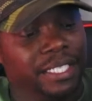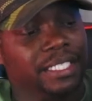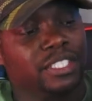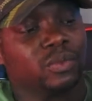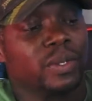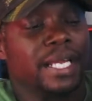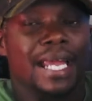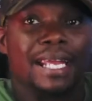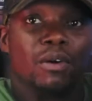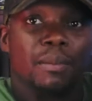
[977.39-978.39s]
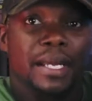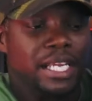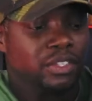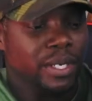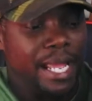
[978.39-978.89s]
this is where I had all my
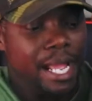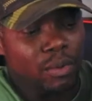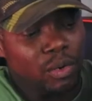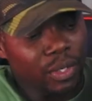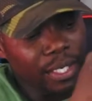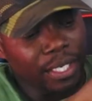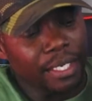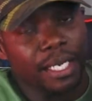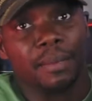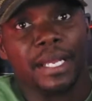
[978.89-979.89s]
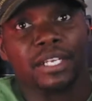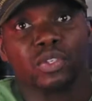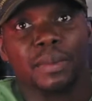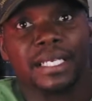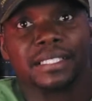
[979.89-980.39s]
extra ammo and my
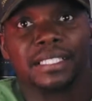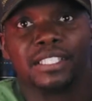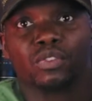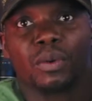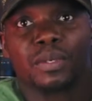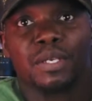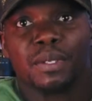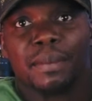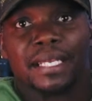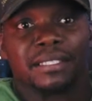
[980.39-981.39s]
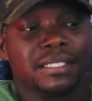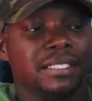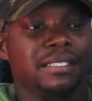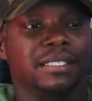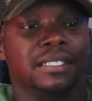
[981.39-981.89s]
extra magazine. This is where I'll keep the
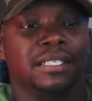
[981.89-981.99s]
magazine.